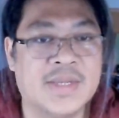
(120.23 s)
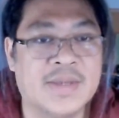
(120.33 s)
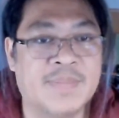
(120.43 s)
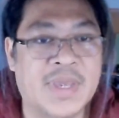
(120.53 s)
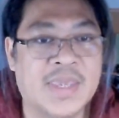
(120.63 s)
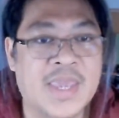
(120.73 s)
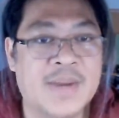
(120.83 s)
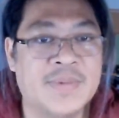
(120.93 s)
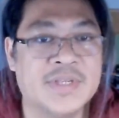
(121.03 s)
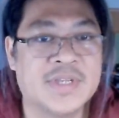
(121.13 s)
my
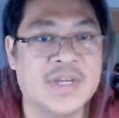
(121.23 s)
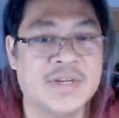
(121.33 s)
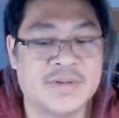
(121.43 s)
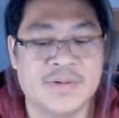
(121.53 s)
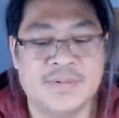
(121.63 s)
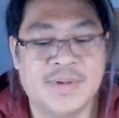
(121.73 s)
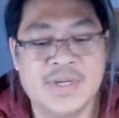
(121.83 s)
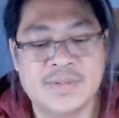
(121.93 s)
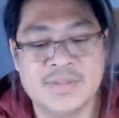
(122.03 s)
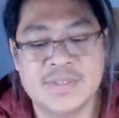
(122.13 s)
camera is kind of turned
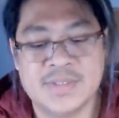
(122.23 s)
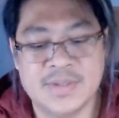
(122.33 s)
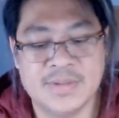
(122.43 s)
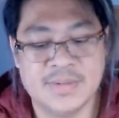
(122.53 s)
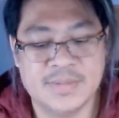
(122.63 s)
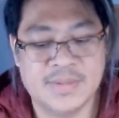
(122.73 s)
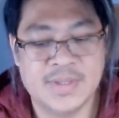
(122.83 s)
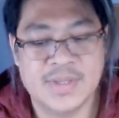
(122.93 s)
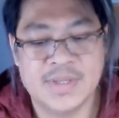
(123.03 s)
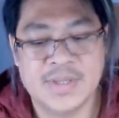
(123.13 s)
around, so
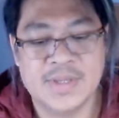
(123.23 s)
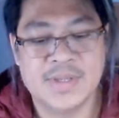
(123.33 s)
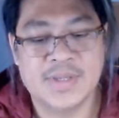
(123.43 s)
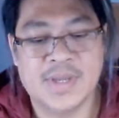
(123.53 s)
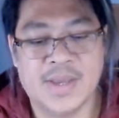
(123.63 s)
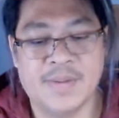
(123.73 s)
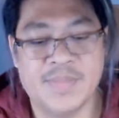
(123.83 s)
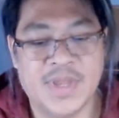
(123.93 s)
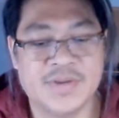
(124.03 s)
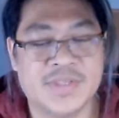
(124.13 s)

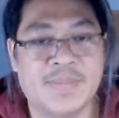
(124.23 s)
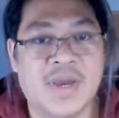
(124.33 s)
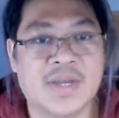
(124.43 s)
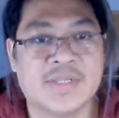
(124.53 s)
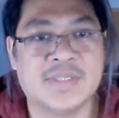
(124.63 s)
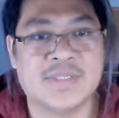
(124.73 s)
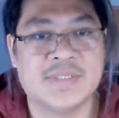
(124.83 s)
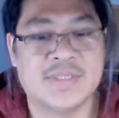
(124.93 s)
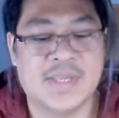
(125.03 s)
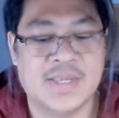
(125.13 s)
there's the
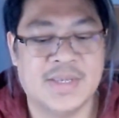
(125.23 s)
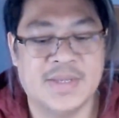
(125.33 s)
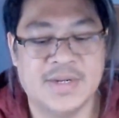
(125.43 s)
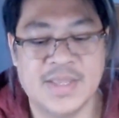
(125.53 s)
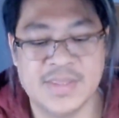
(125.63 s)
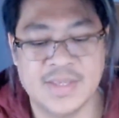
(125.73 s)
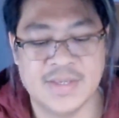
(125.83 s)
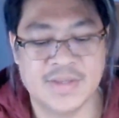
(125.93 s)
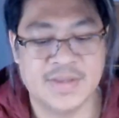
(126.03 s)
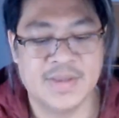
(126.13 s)
box.
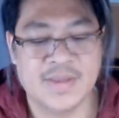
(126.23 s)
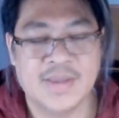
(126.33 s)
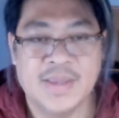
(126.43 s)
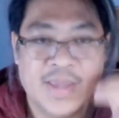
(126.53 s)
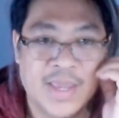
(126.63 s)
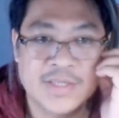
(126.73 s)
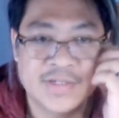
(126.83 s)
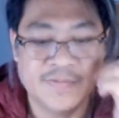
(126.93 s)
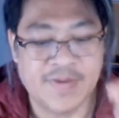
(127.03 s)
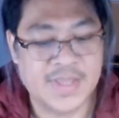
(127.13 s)
Nothing
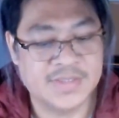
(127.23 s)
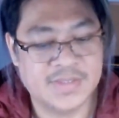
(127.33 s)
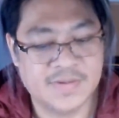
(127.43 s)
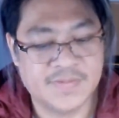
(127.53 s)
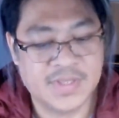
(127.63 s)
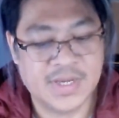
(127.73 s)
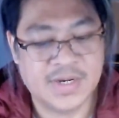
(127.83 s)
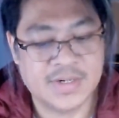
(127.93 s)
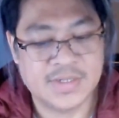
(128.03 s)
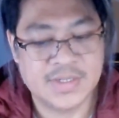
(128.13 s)
extra fancy over
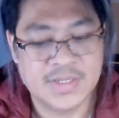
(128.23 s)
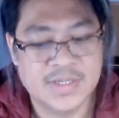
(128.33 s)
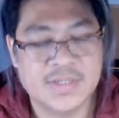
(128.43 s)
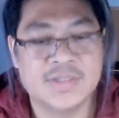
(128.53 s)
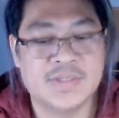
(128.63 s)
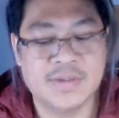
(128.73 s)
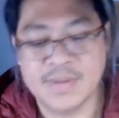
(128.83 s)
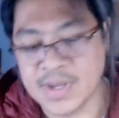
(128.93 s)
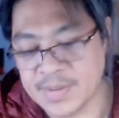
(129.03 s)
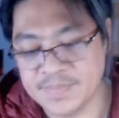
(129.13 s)
there.
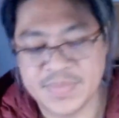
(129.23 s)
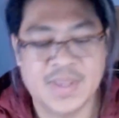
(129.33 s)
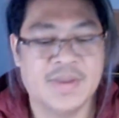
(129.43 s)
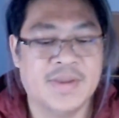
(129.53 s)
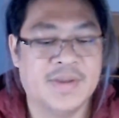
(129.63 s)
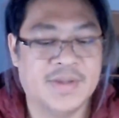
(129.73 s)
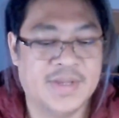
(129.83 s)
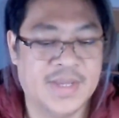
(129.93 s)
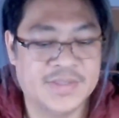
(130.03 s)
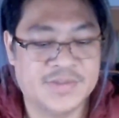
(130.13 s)
So
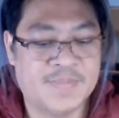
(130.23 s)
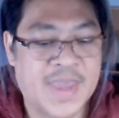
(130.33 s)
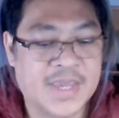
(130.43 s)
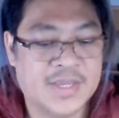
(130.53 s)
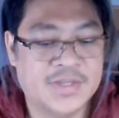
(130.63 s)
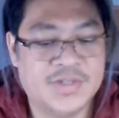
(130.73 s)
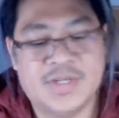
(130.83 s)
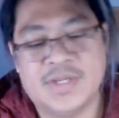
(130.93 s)
it's packaged,